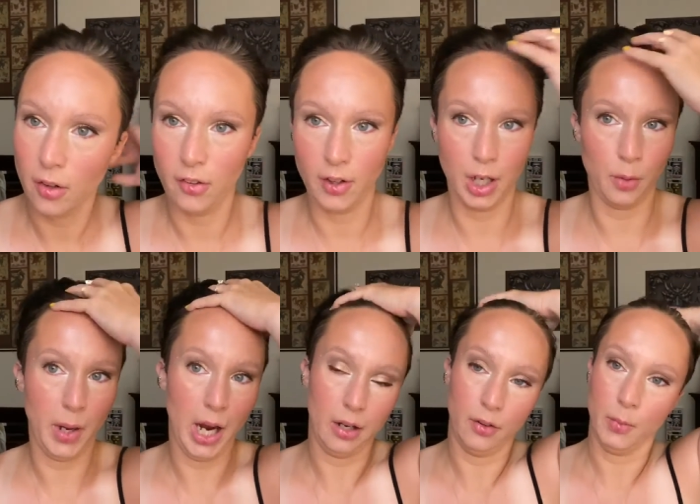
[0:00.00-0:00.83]
to slick it
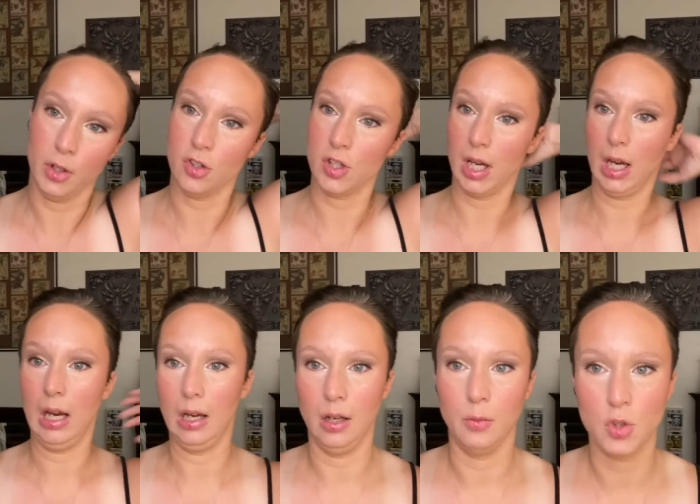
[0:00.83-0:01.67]
back as much as I
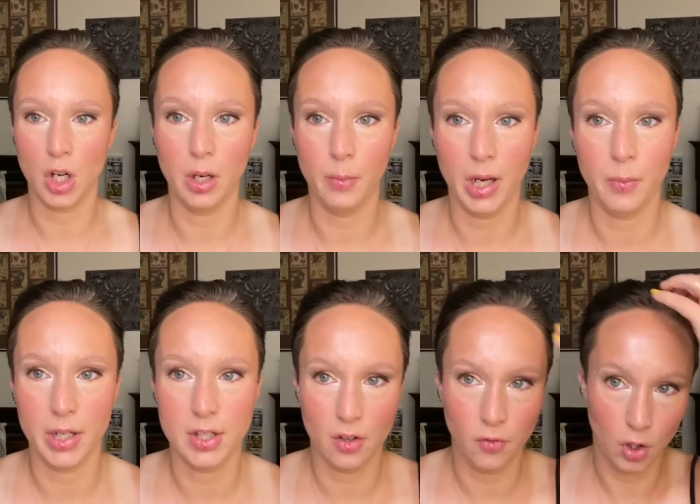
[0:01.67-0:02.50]
can. I'm trying to make
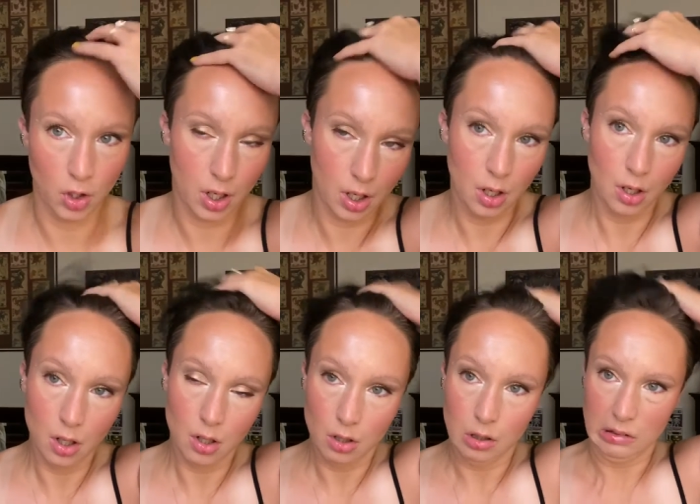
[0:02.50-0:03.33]
myself look,
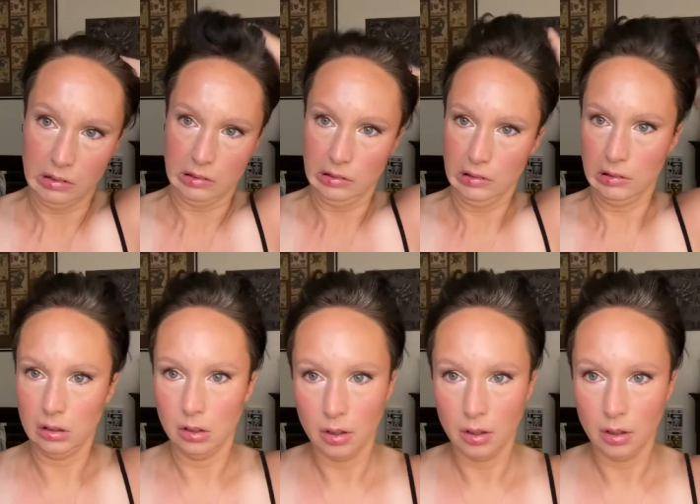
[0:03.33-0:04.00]
ooh.